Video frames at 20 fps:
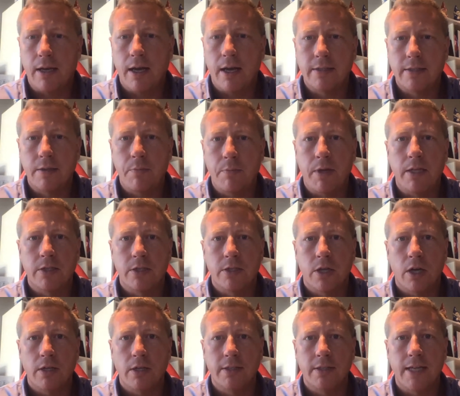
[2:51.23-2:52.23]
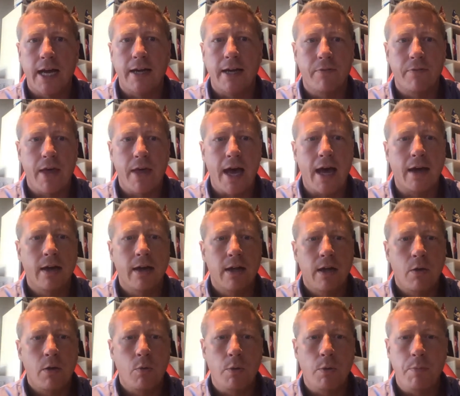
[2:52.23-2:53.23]
The custom install side of
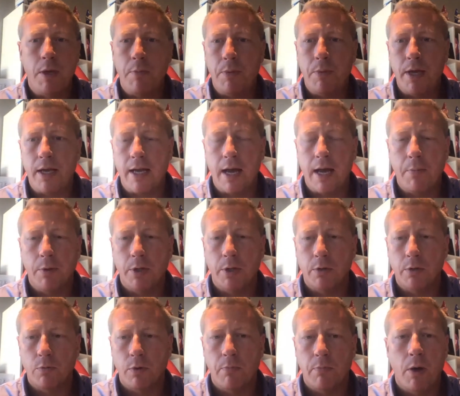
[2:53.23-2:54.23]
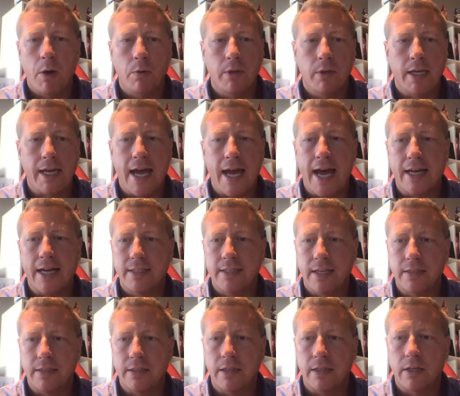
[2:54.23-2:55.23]
that would be being able to remotely
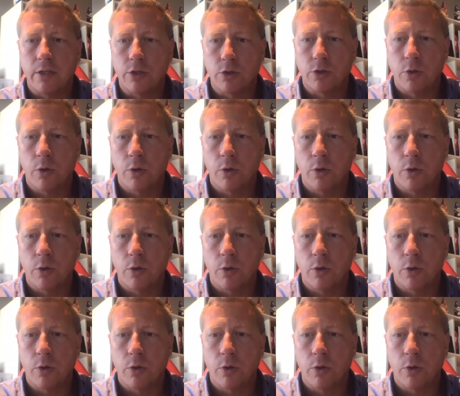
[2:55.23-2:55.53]
access it,